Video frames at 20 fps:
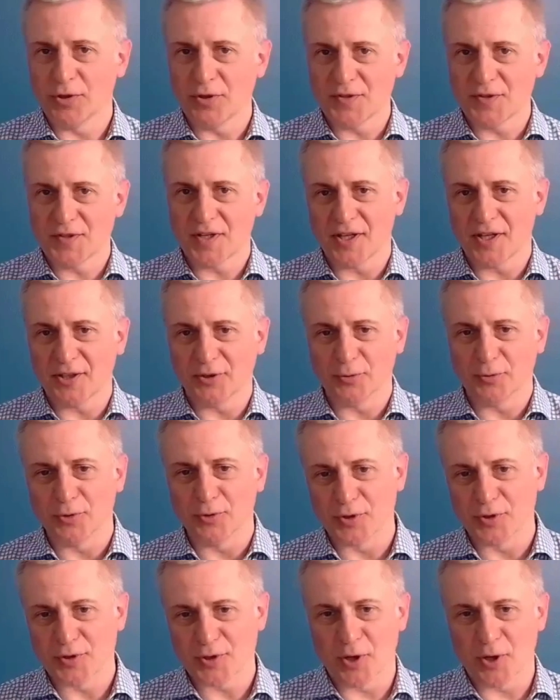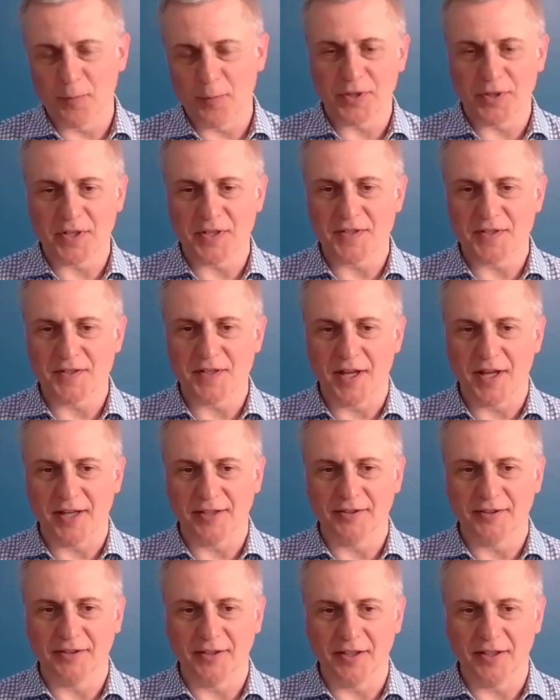do you say to those companies
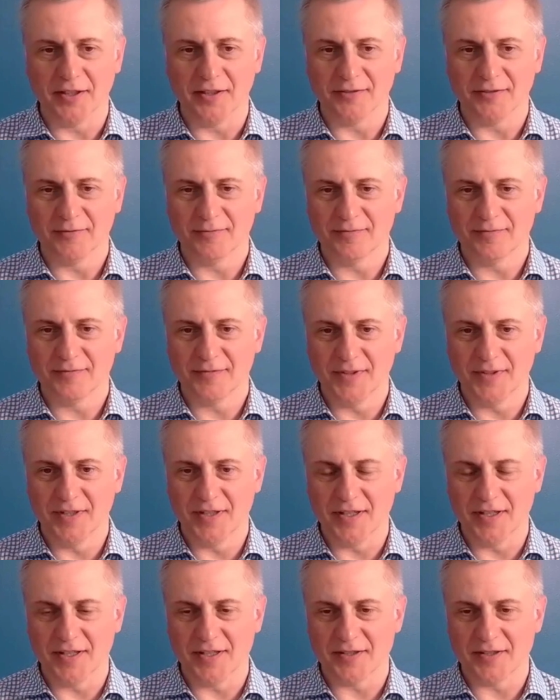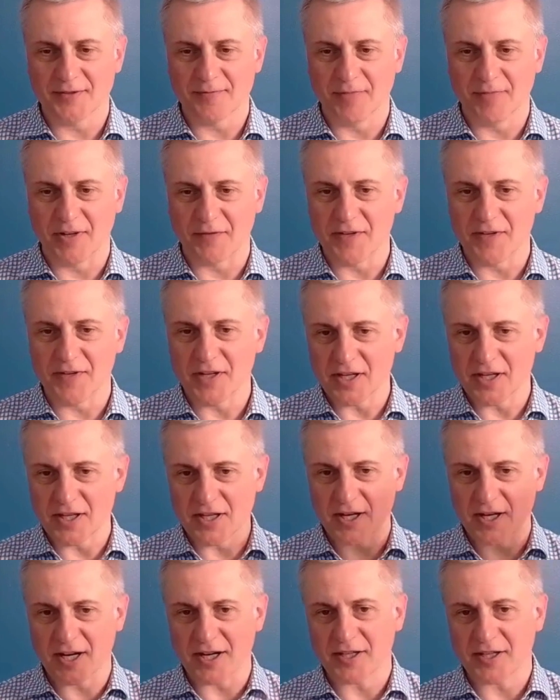that are very
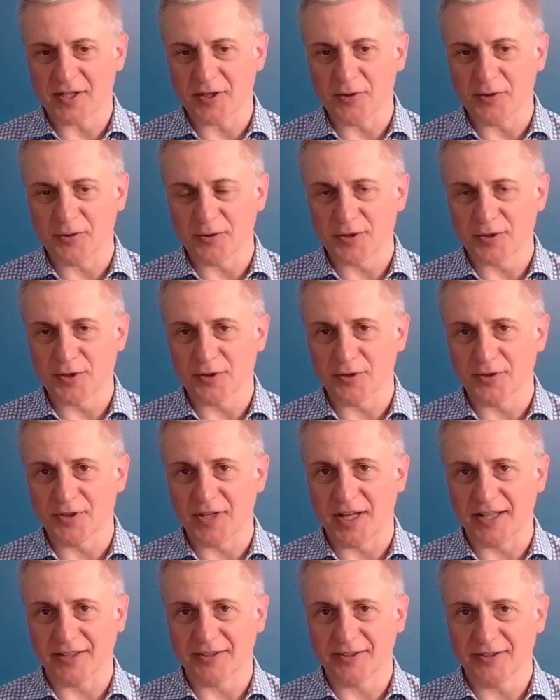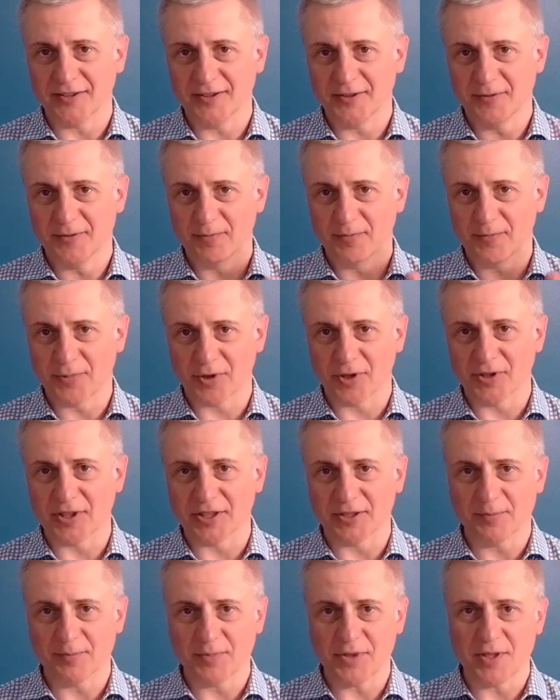hierarchical, so that
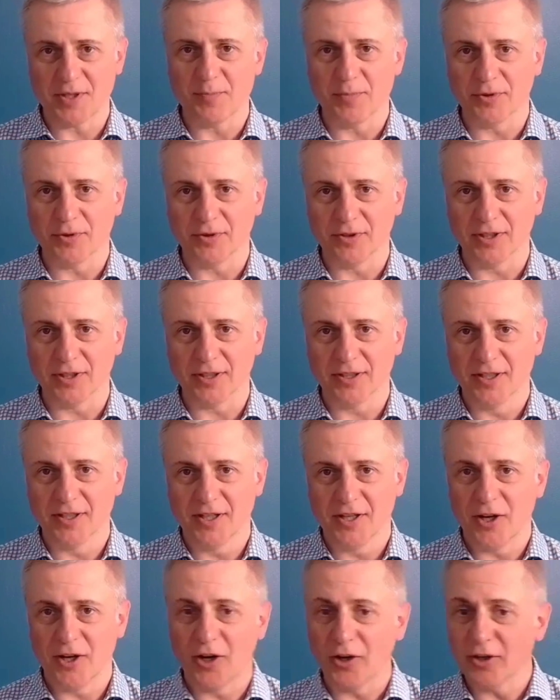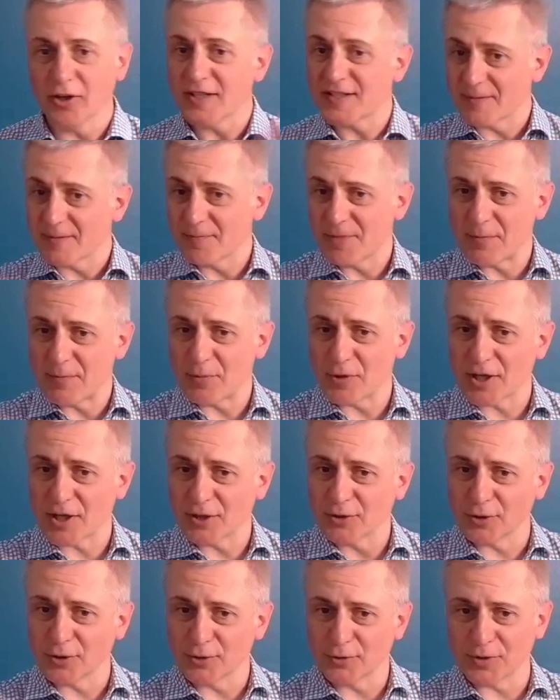product people, only some people
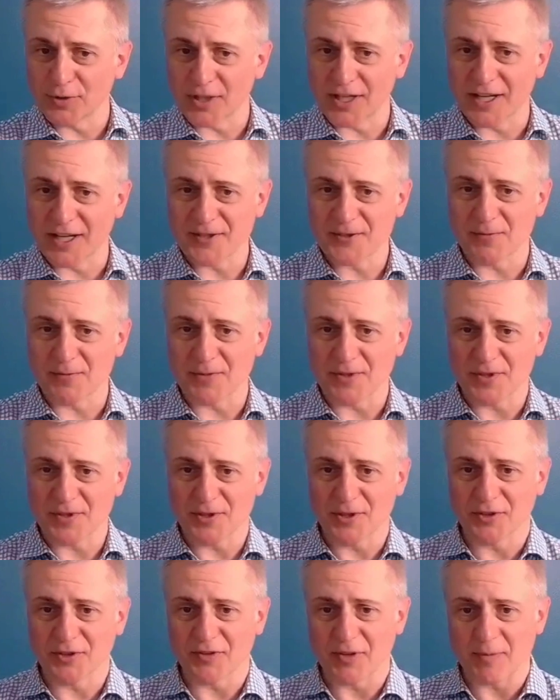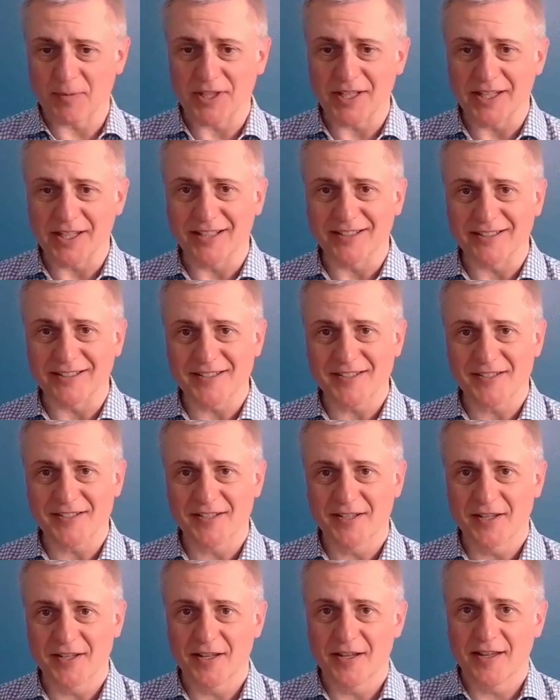can talk to the customers and not everybody else?
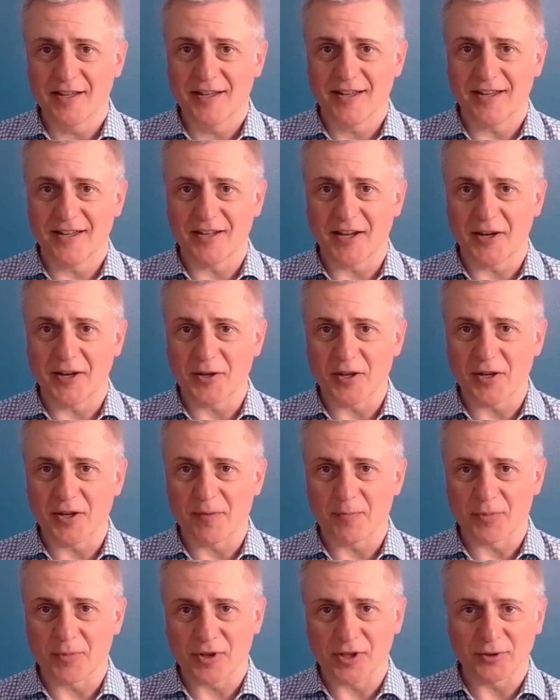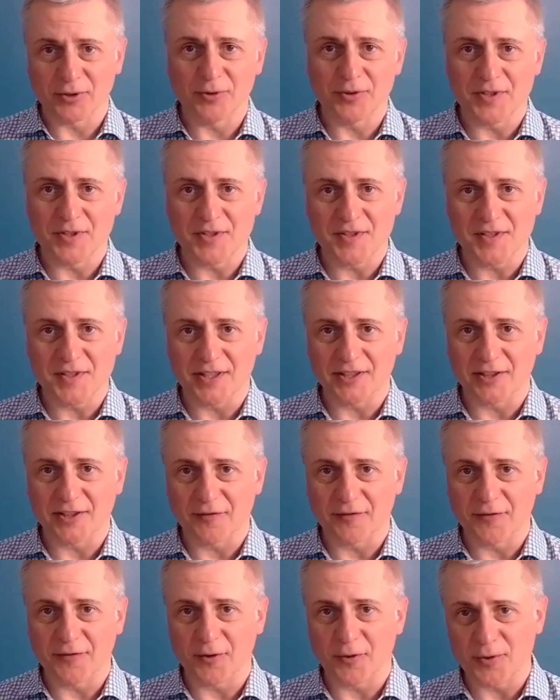And now you have product owners that are
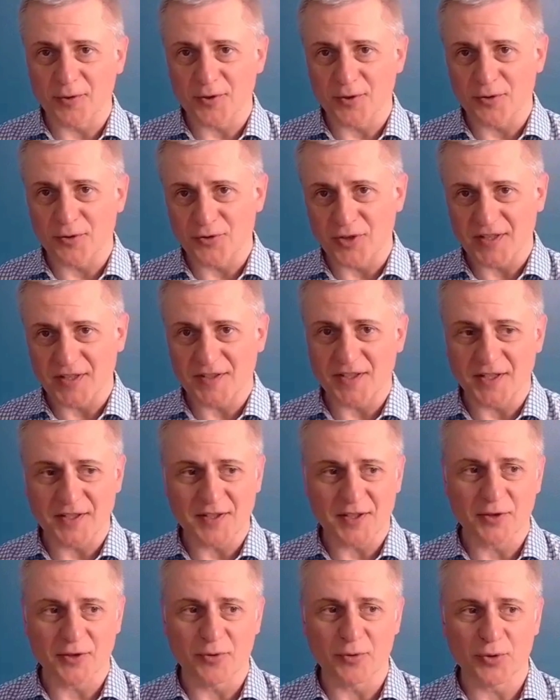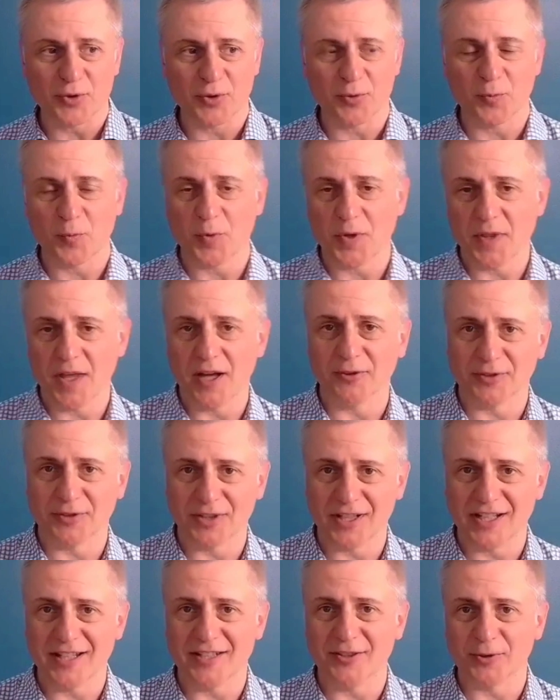focused on just execution without
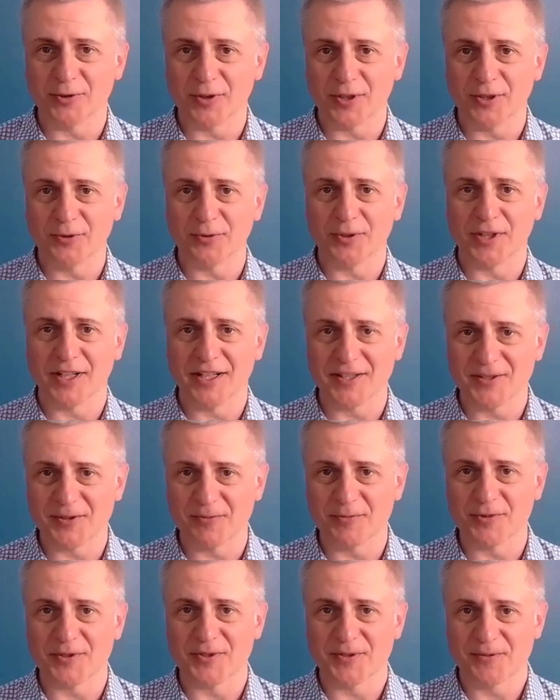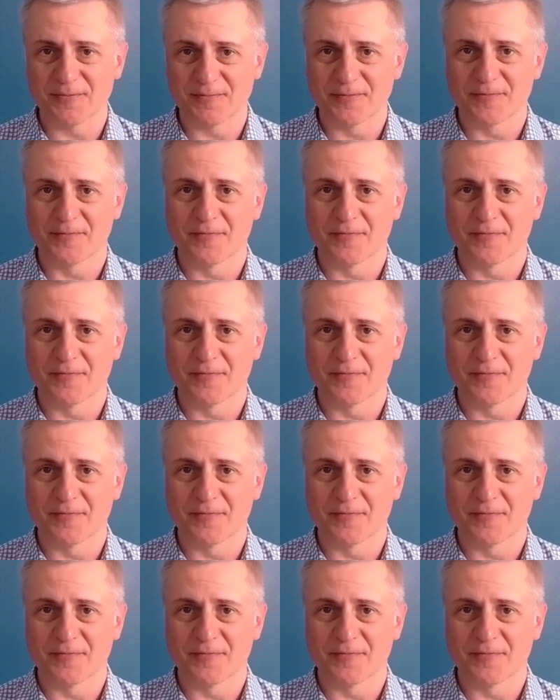really talking to the customers.